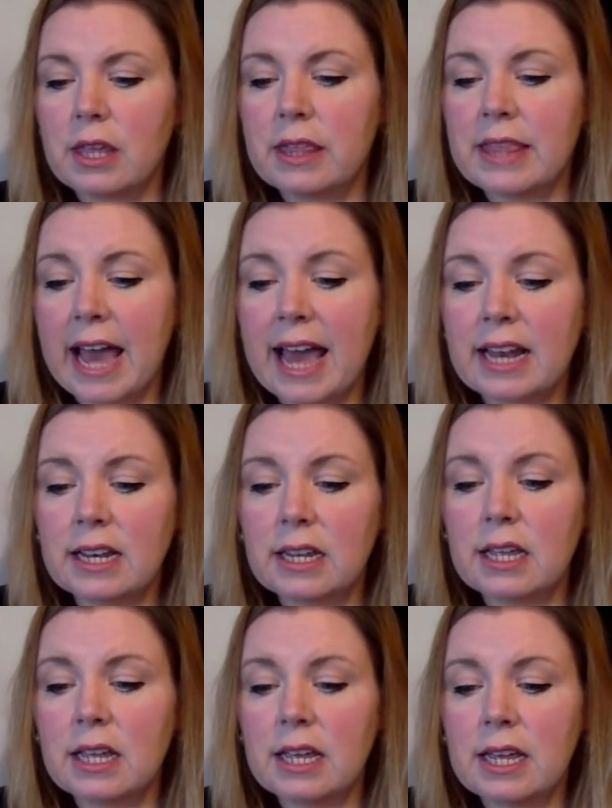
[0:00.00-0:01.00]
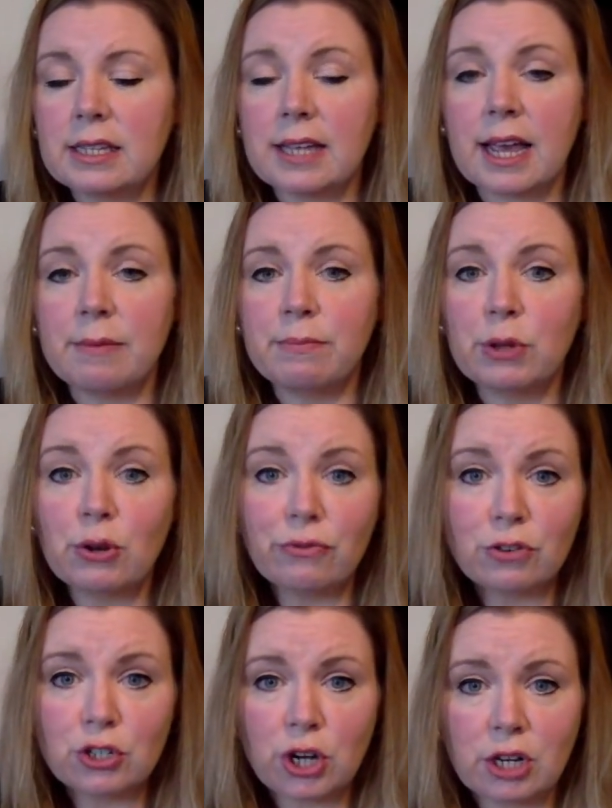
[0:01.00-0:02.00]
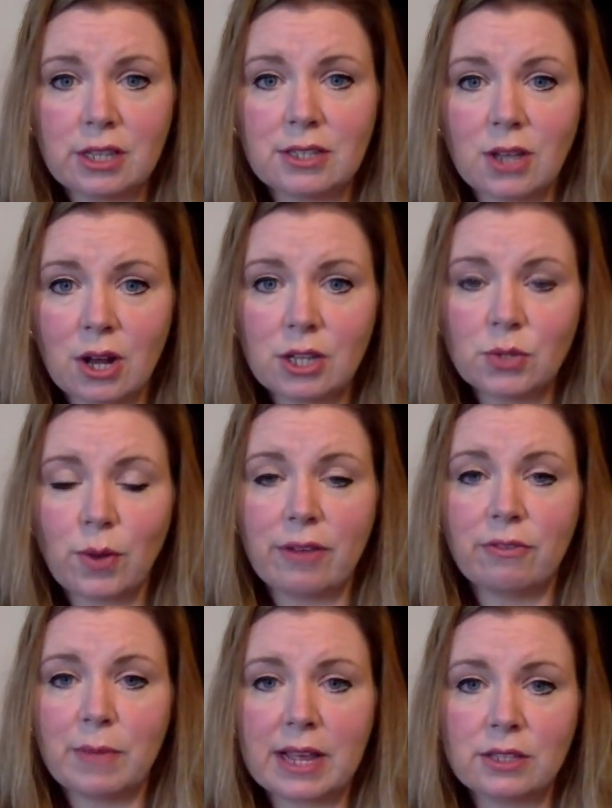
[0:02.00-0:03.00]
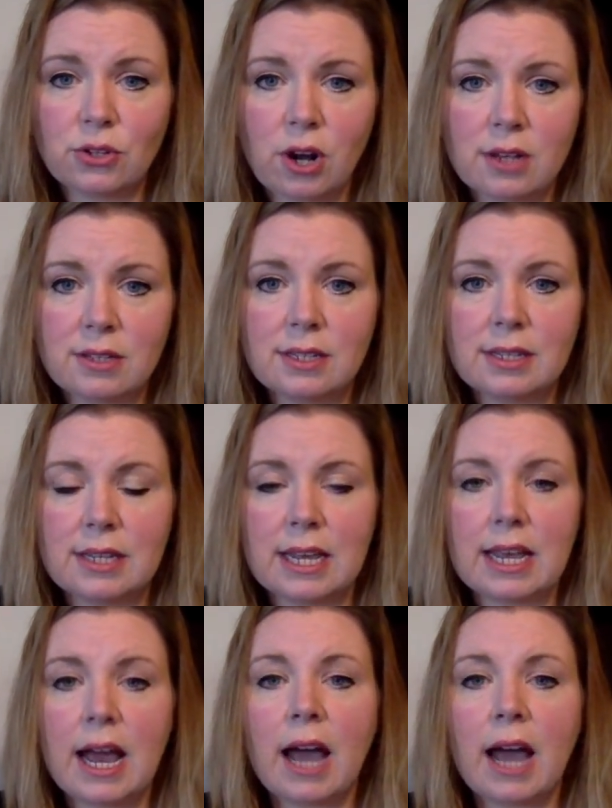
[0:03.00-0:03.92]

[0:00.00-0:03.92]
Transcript: that is a beautiful chart that's on its way from Hands Across the Sea.